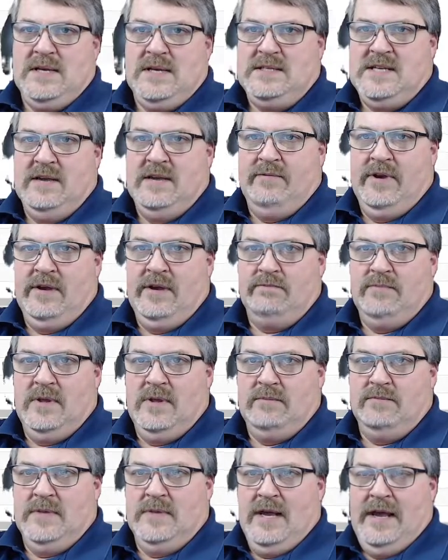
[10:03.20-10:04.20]
have a
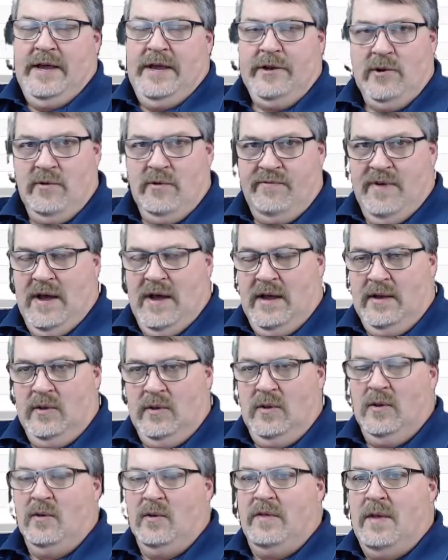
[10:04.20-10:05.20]
header
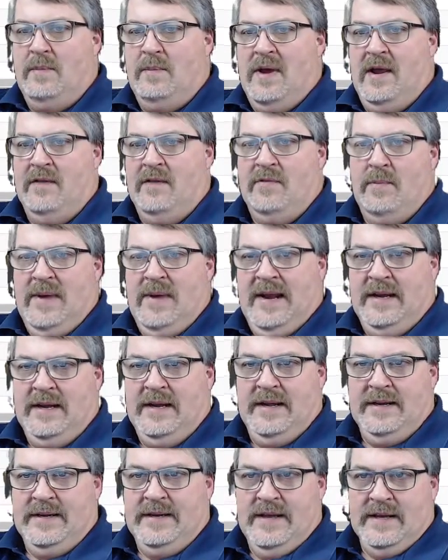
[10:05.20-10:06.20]
file, or they might have a main
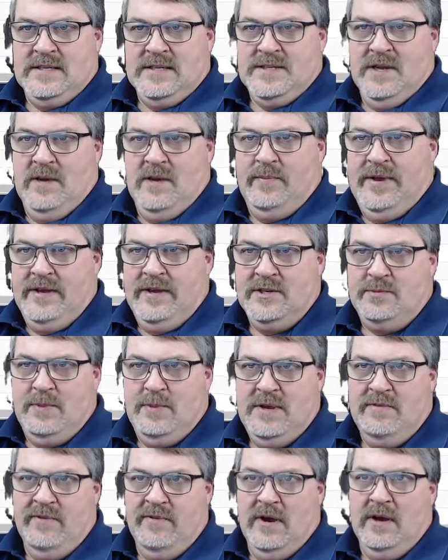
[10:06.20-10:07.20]

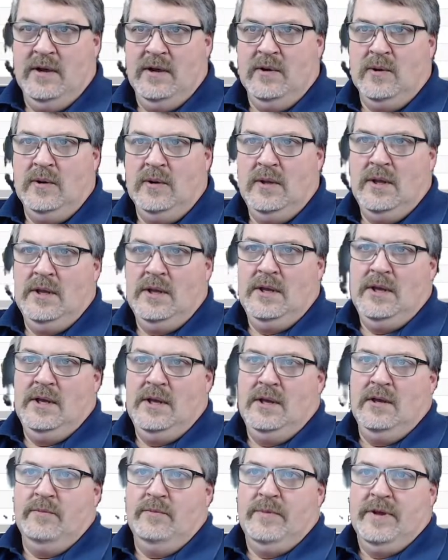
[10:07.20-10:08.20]
index.php file.
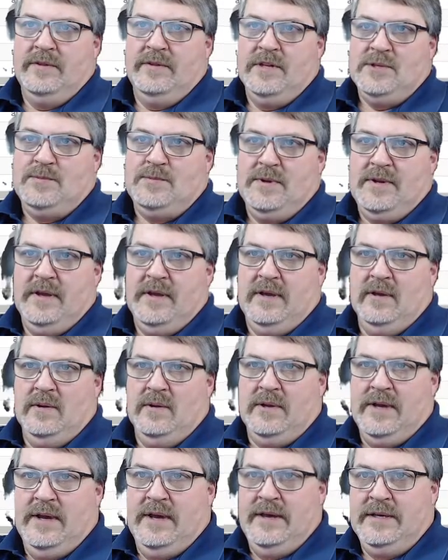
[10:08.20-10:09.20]
But in this particular
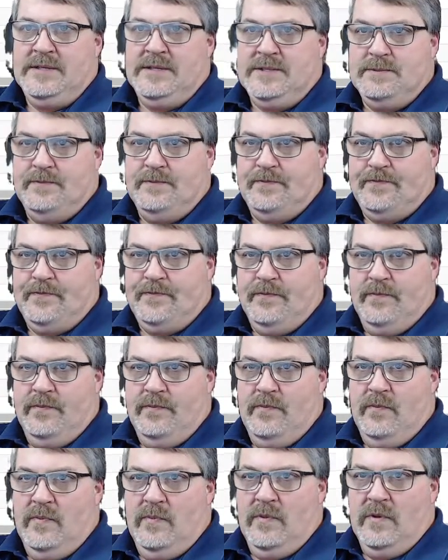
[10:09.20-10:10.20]
case,
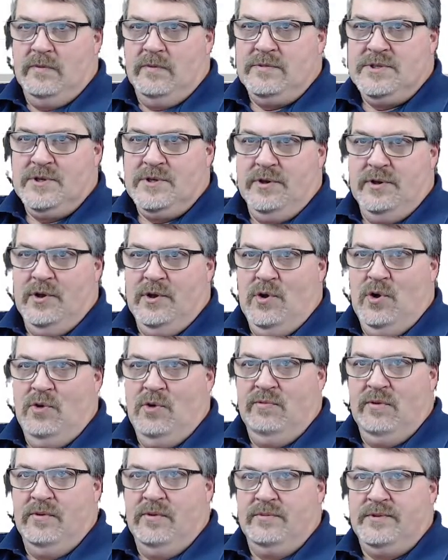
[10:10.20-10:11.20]
I'm just going to go
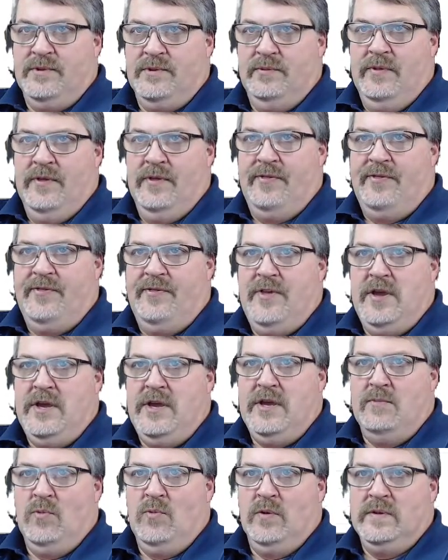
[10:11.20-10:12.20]
over to the
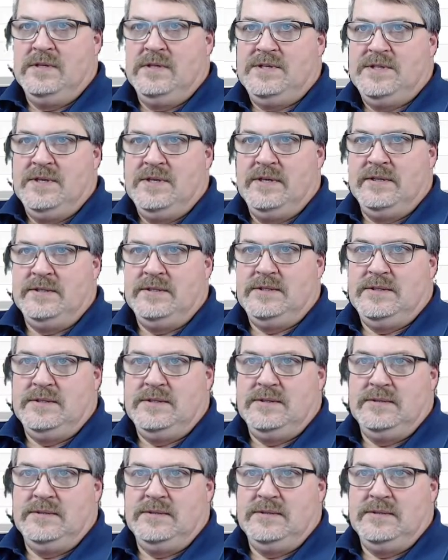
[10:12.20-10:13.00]
theme where this sits.